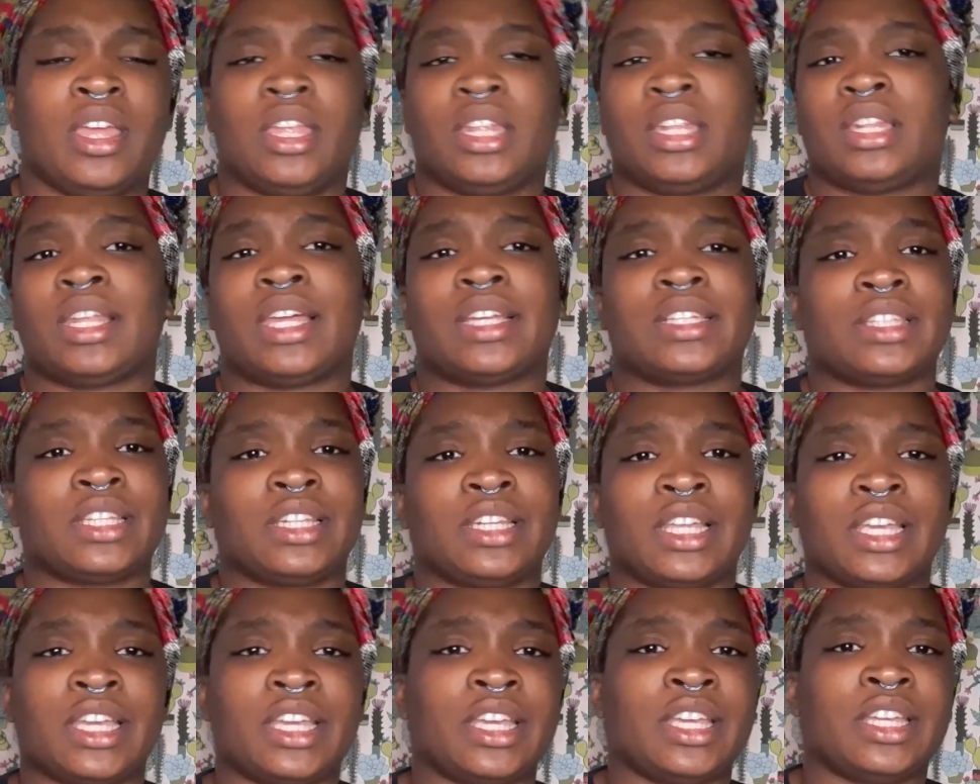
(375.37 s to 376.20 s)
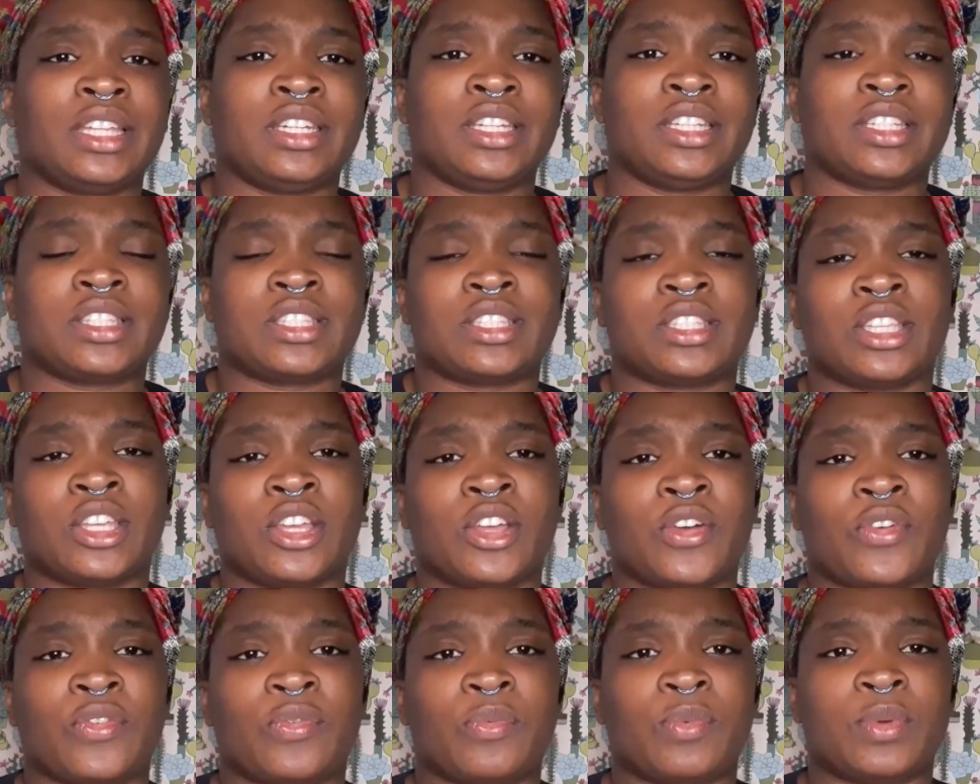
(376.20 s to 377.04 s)
Like, the land
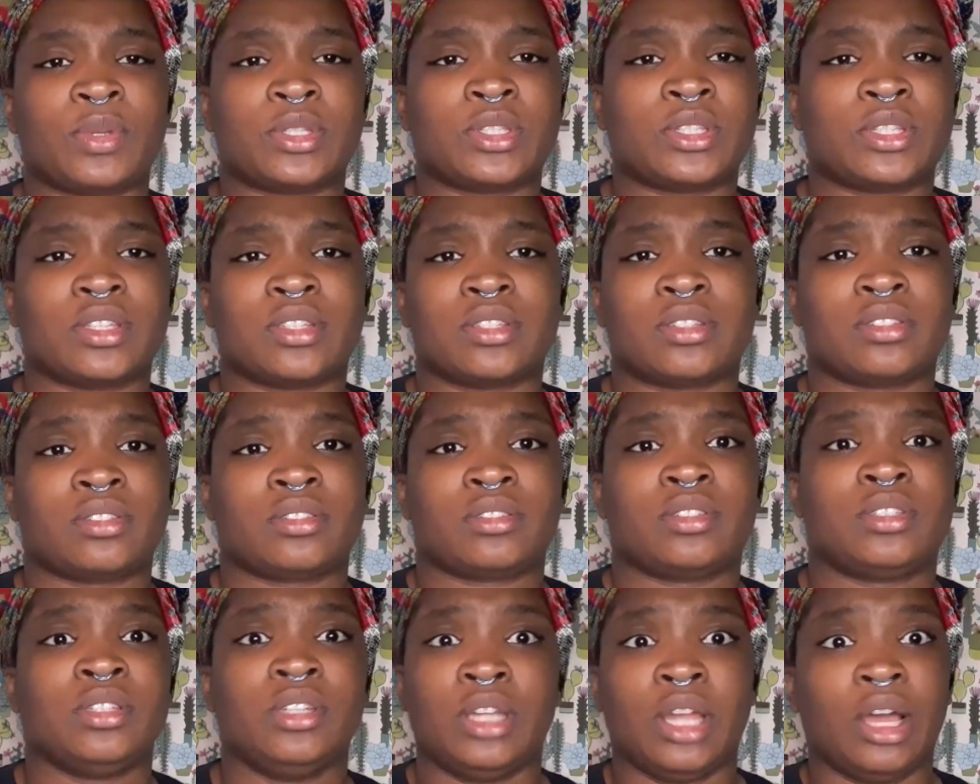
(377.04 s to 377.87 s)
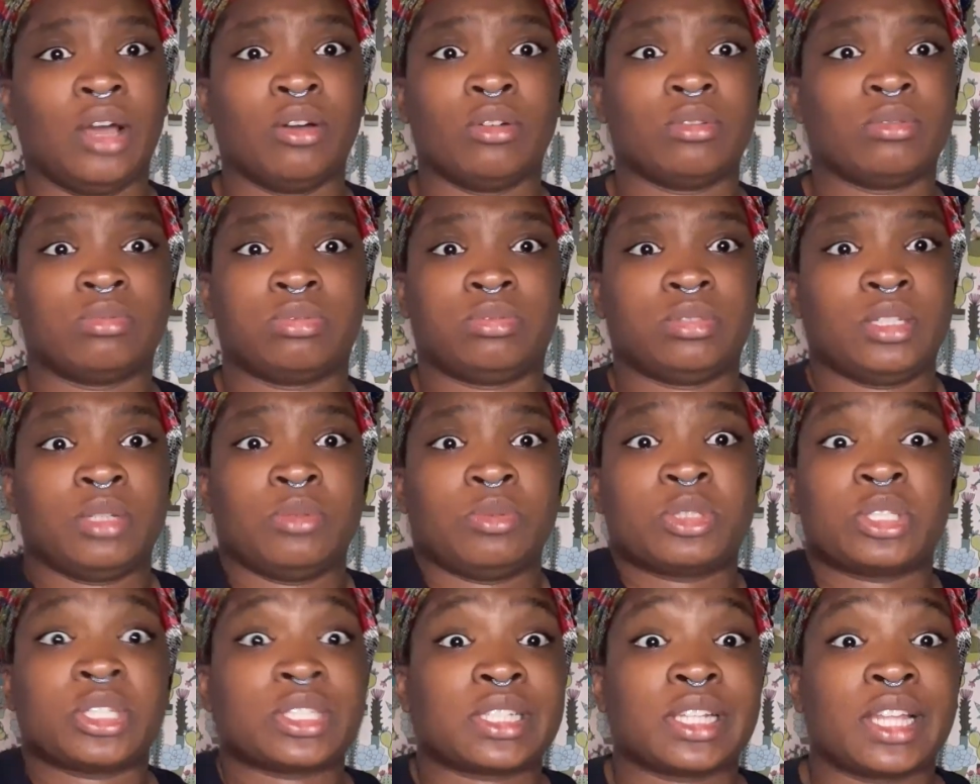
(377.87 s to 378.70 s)
itself was just, it
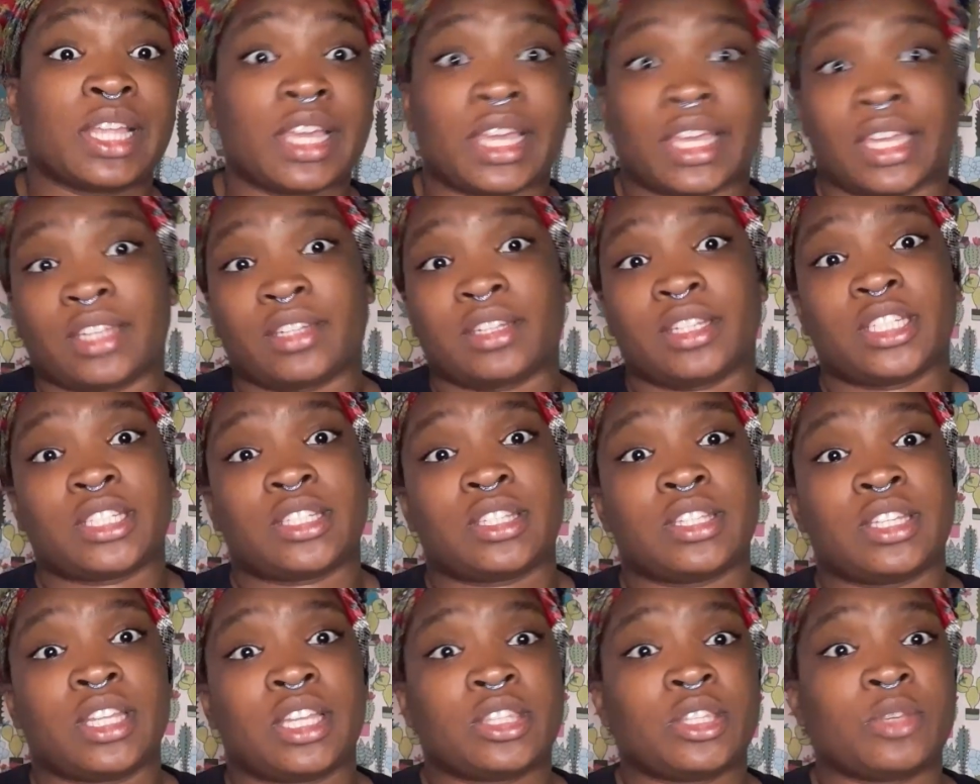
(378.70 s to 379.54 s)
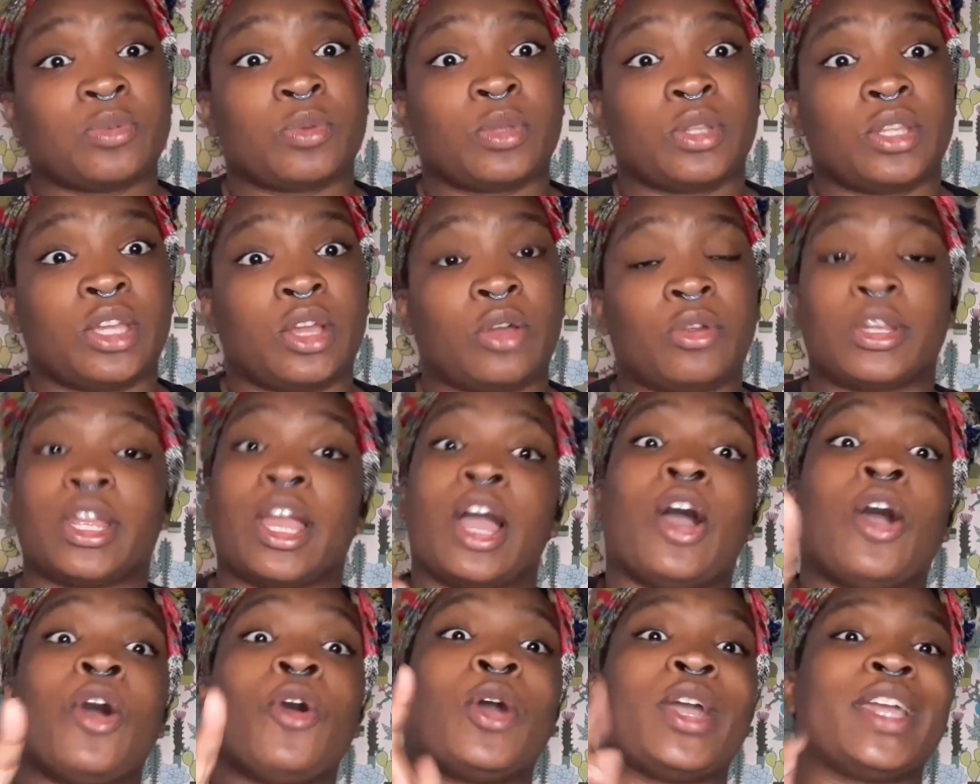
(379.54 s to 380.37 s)
was just land. There's nothing really on it.
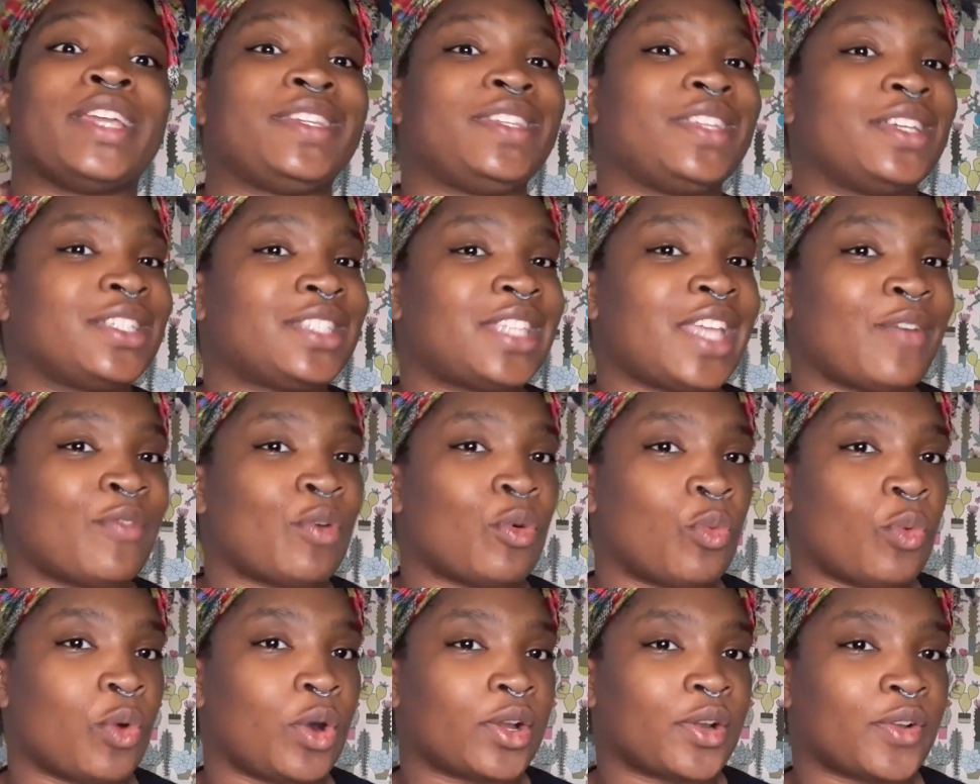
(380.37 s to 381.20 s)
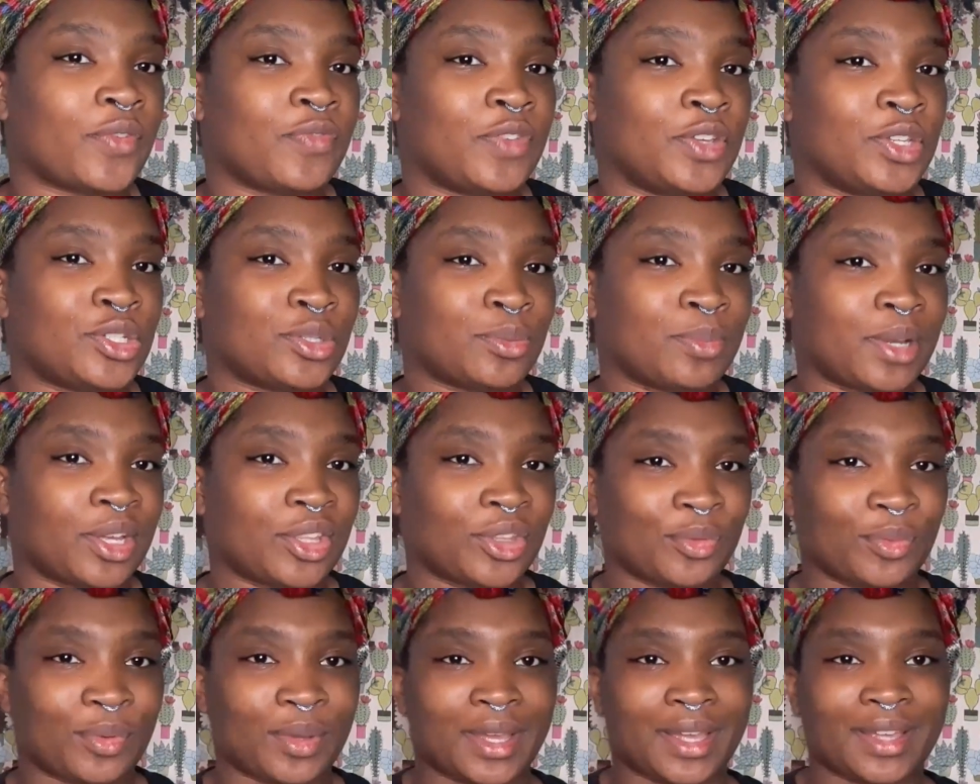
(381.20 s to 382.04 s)
Oh, it does have a water feature, by the
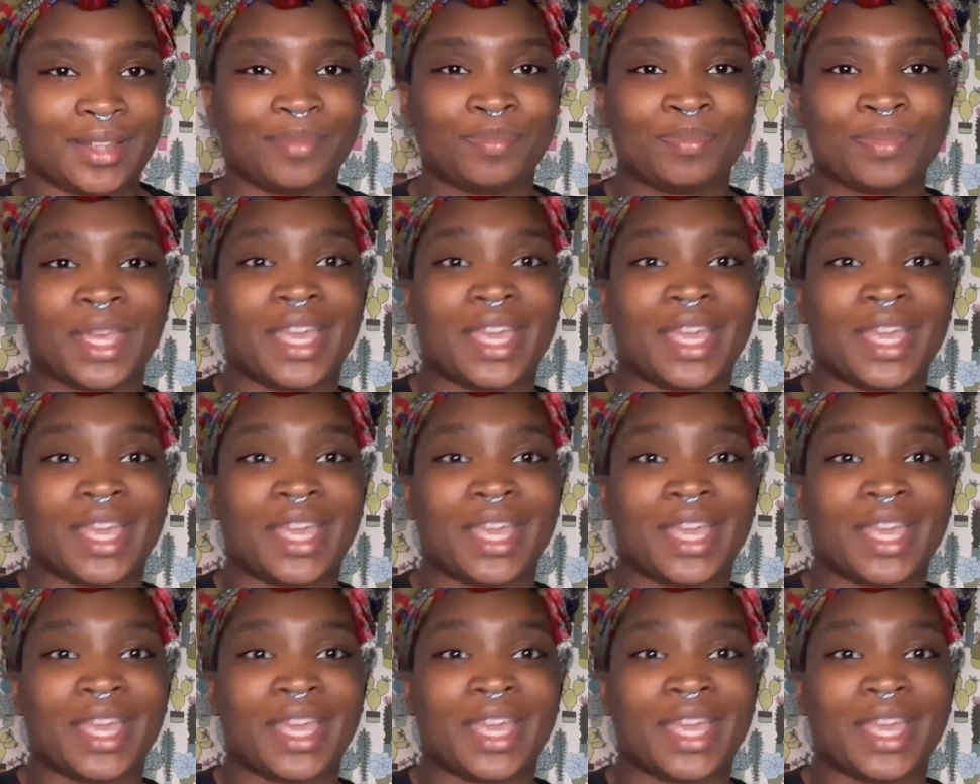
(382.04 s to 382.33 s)
way.